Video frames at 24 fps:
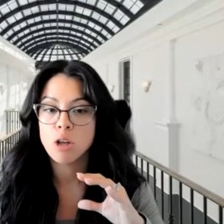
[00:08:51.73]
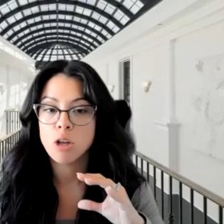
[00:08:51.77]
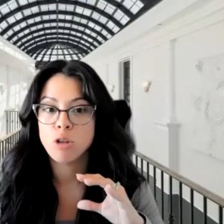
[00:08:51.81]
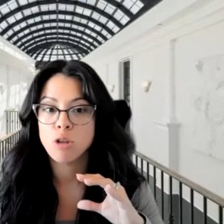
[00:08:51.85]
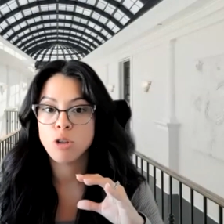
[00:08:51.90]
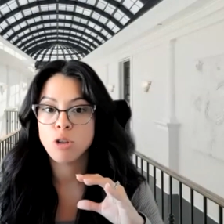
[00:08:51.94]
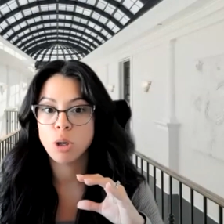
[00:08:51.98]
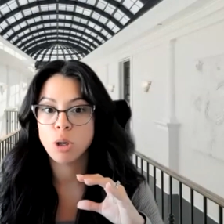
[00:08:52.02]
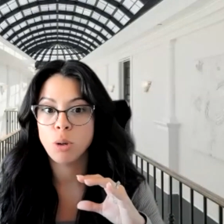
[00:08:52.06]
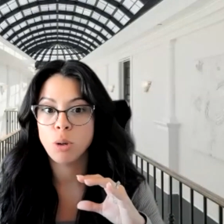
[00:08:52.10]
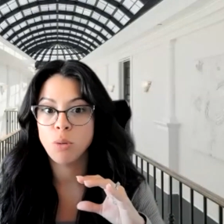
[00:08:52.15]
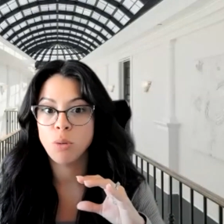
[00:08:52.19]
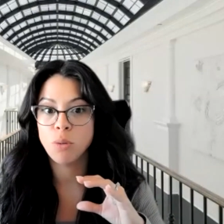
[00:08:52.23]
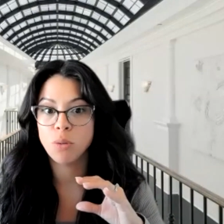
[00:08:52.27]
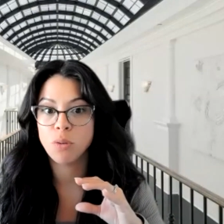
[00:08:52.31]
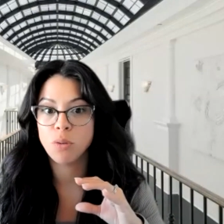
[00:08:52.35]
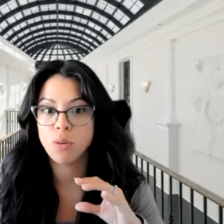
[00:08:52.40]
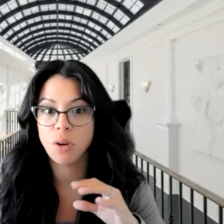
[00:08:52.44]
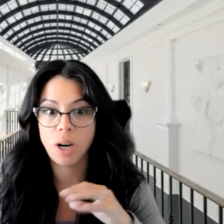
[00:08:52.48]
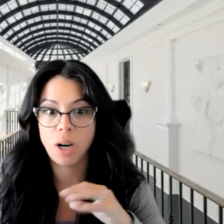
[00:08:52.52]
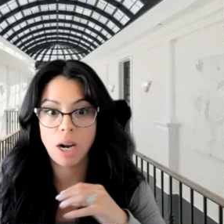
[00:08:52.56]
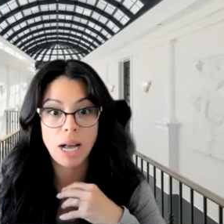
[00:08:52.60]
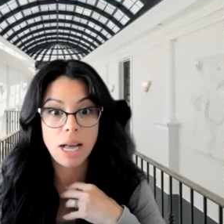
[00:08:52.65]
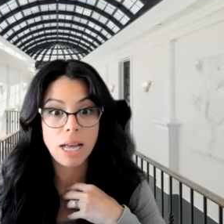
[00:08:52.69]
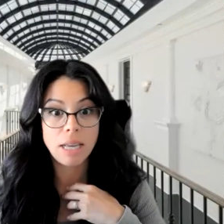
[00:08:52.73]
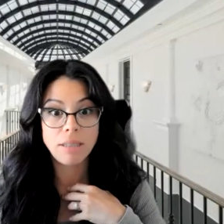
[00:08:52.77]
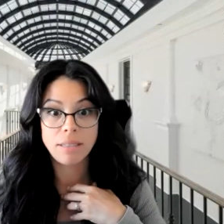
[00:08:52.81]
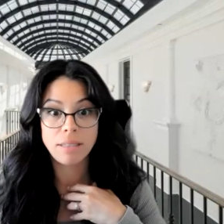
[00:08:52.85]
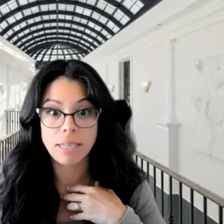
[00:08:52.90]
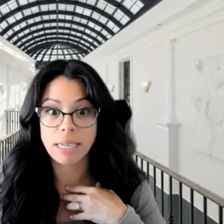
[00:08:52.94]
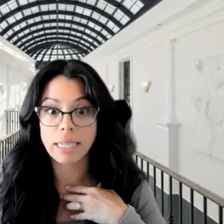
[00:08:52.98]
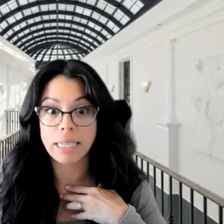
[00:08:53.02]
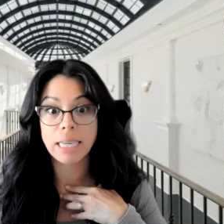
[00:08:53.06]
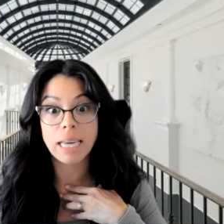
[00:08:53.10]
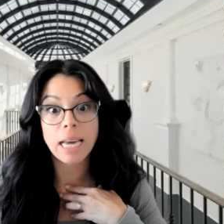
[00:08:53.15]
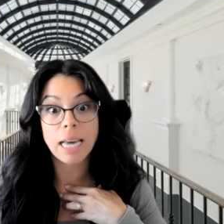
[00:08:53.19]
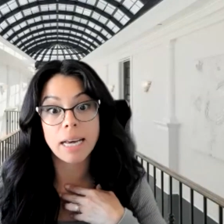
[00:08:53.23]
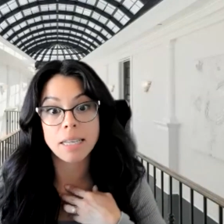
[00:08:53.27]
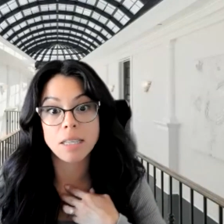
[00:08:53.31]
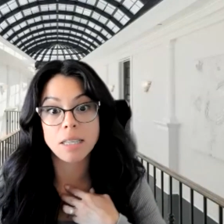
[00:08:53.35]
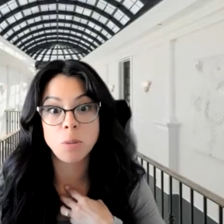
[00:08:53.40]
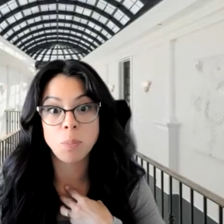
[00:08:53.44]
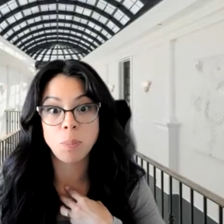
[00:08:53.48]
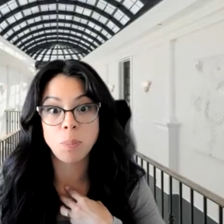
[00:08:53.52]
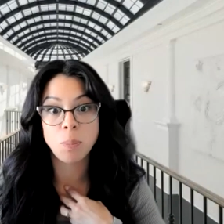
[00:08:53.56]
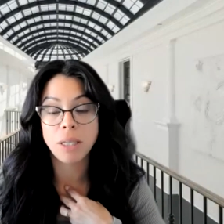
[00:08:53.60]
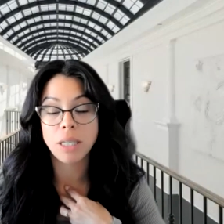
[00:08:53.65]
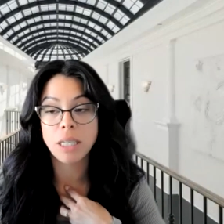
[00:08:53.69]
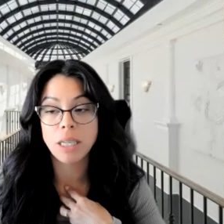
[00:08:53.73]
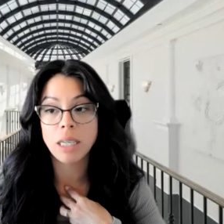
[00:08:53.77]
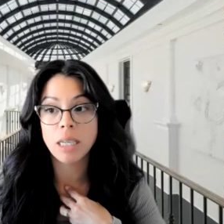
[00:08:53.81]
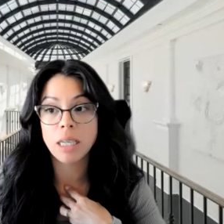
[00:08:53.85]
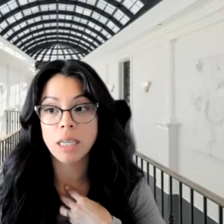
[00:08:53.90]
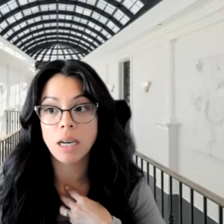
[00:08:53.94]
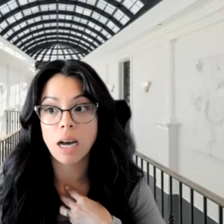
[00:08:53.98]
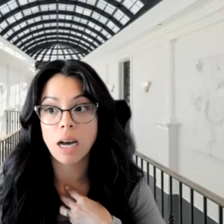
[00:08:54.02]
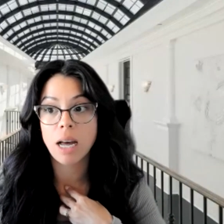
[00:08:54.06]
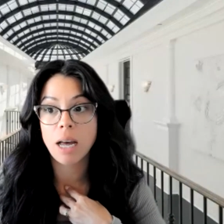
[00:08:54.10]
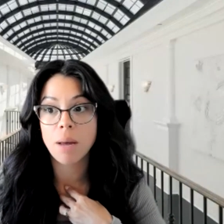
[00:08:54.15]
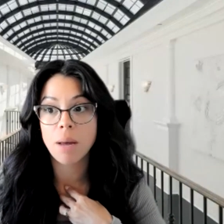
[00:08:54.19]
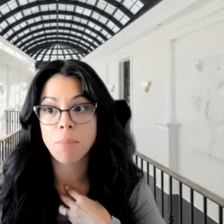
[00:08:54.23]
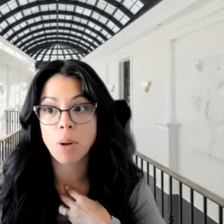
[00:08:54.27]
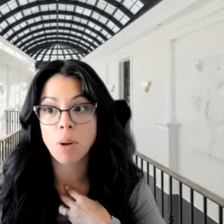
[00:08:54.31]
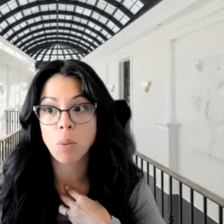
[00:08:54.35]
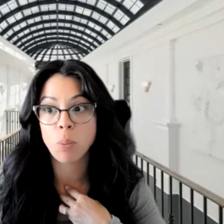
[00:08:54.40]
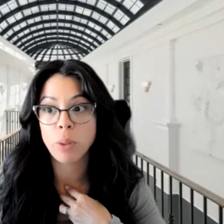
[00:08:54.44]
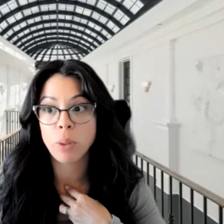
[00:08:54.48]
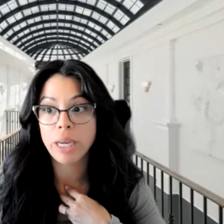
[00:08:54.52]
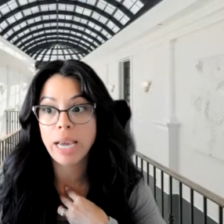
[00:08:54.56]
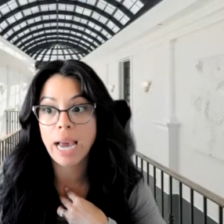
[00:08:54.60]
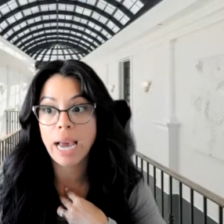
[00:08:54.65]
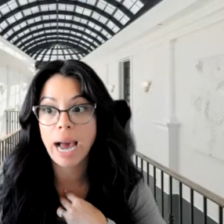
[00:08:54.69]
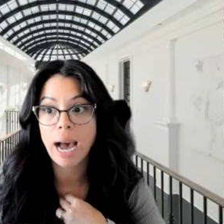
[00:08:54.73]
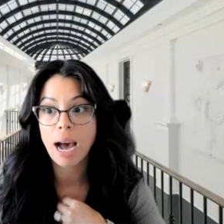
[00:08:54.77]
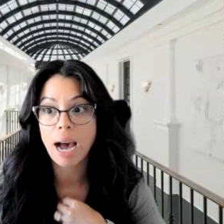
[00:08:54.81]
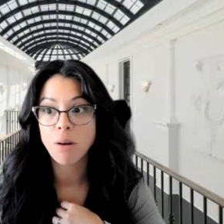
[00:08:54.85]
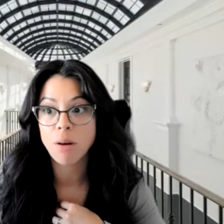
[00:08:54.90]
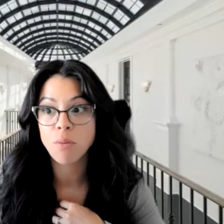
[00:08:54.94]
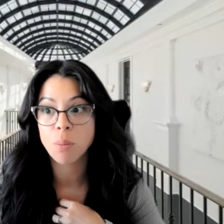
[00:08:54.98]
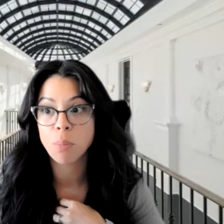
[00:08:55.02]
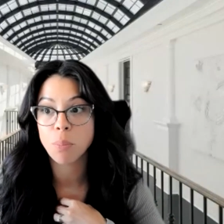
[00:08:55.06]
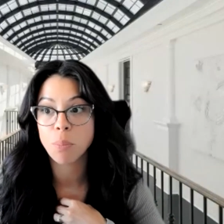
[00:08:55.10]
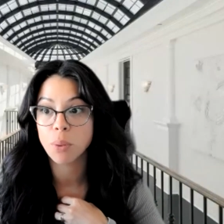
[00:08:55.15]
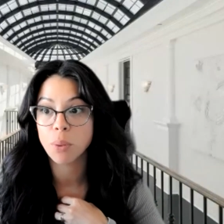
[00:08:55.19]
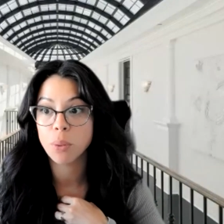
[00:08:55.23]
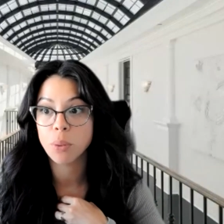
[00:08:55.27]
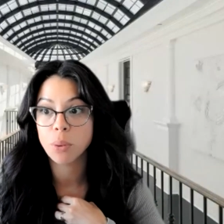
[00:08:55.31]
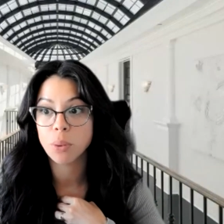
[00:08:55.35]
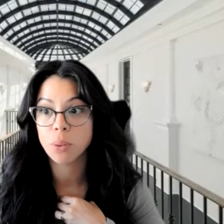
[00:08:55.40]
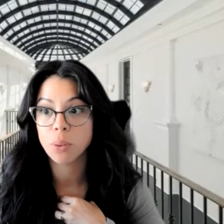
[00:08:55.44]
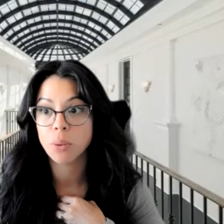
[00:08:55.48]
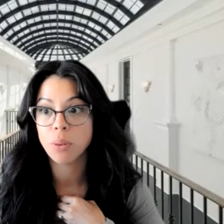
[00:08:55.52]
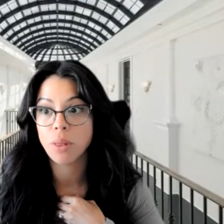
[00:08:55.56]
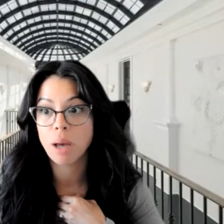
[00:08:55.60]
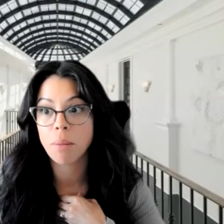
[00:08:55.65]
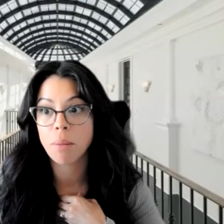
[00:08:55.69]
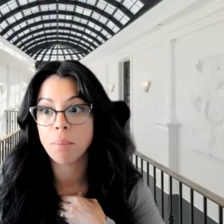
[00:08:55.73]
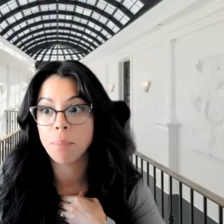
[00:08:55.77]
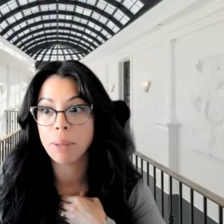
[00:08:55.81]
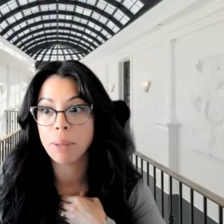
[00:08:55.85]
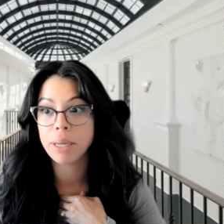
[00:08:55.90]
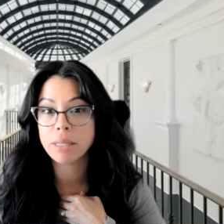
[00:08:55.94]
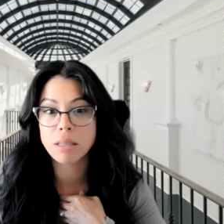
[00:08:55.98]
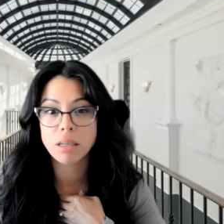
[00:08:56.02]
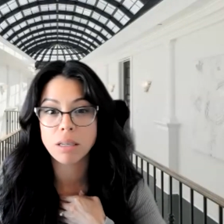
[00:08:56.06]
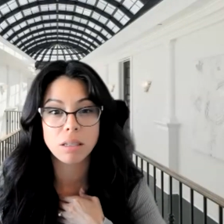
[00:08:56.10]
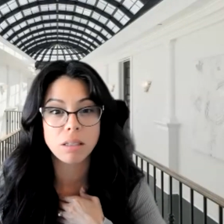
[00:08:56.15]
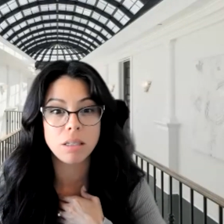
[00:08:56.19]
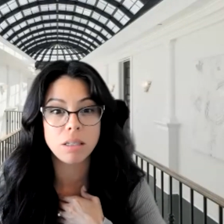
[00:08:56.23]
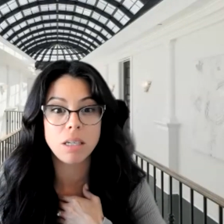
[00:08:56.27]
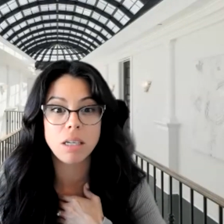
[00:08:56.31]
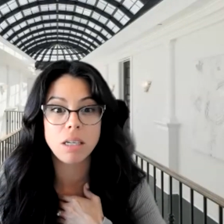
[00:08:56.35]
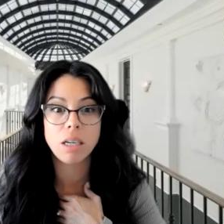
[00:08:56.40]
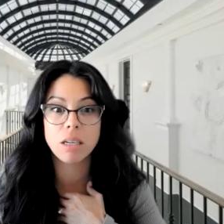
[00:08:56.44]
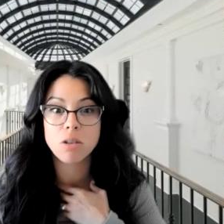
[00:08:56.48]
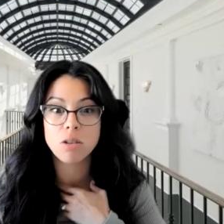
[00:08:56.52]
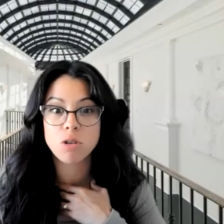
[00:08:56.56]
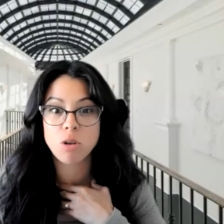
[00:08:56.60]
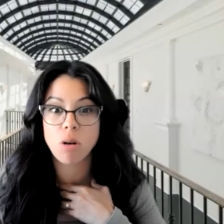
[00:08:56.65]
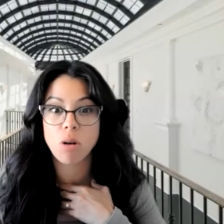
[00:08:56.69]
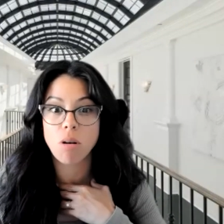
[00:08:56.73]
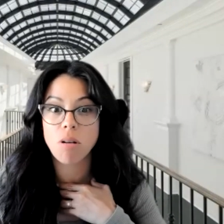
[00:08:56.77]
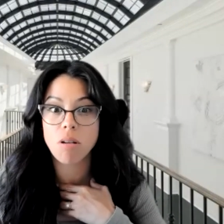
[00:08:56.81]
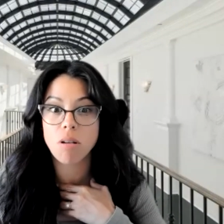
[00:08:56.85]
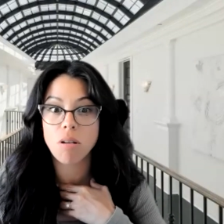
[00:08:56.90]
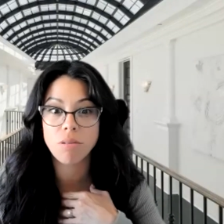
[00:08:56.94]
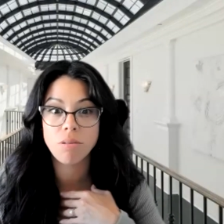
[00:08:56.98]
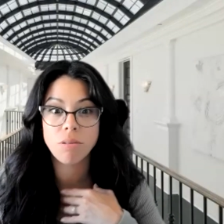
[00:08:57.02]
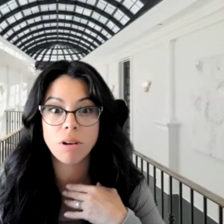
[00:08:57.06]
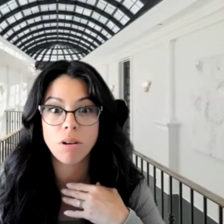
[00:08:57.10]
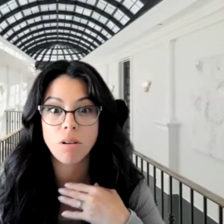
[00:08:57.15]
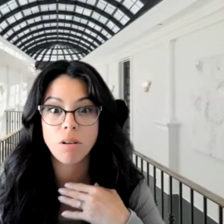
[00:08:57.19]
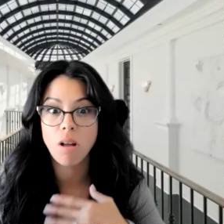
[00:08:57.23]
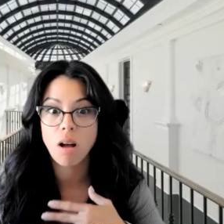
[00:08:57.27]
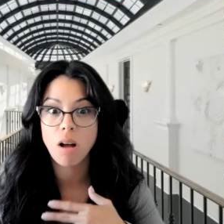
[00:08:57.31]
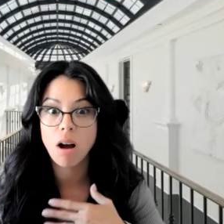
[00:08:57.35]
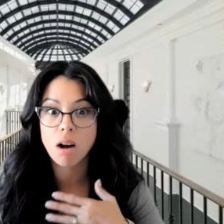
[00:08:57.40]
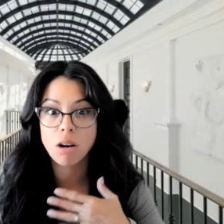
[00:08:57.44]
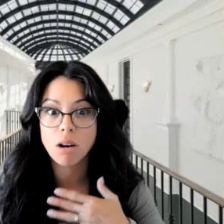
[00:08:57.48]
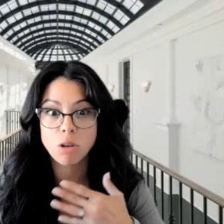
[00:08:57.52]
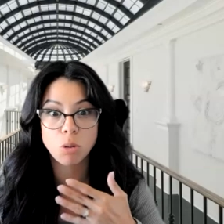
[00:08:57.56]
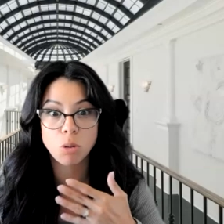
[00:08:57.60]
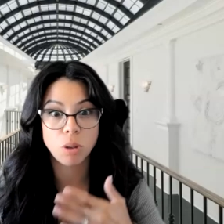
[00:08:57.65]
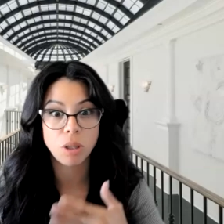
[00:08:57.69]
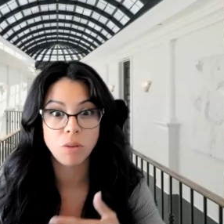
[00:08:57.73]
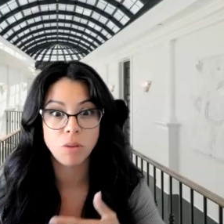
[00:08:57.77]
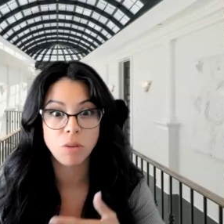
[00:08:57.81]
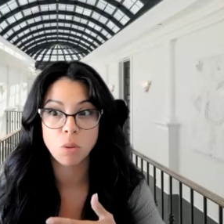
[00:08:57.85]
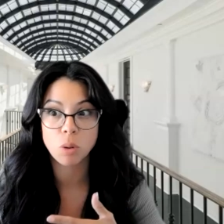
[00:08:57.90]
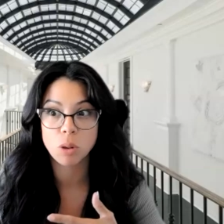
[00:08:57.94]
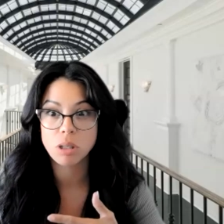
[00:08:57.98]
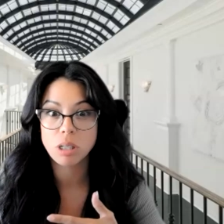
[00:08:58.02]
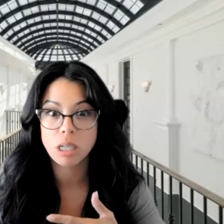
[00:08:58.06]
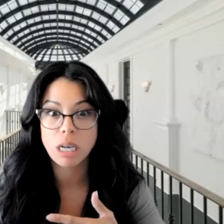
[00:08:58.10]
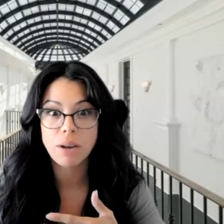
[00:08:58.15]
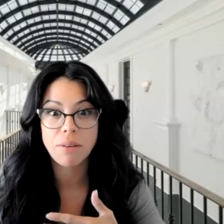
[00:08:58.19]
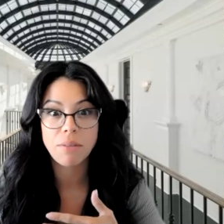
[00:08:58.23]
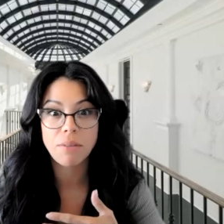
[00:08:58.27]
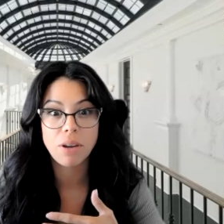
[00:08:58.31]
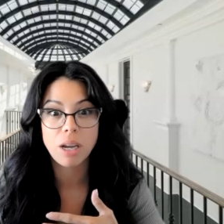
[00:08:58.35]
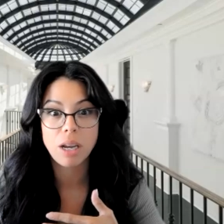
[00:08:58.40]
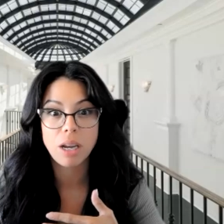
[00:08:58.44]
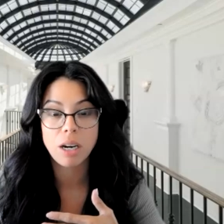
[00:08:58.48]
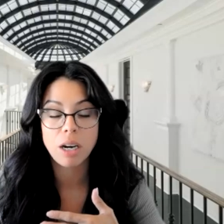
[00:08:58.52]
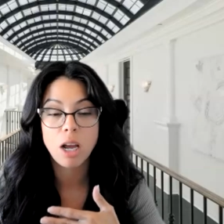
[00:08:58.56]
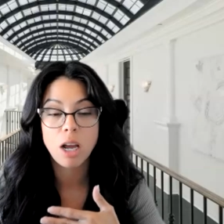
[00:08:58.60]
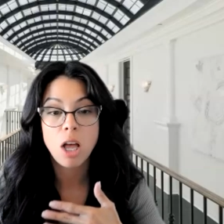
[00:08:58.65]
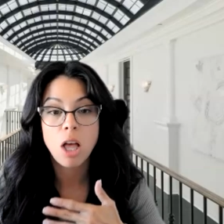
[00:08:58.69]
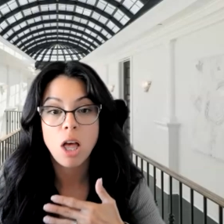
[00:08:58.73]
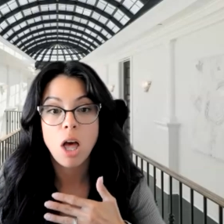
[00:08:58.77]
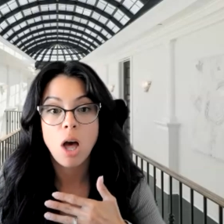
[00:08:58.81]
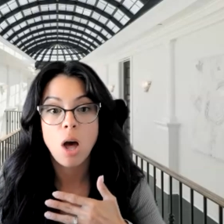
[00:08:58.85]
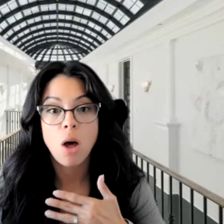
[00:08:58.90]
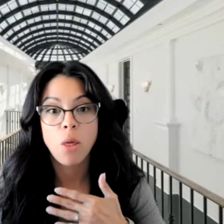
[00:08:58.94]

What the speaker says: So for us at EXP, we have a broker that basically is on the clock 24/7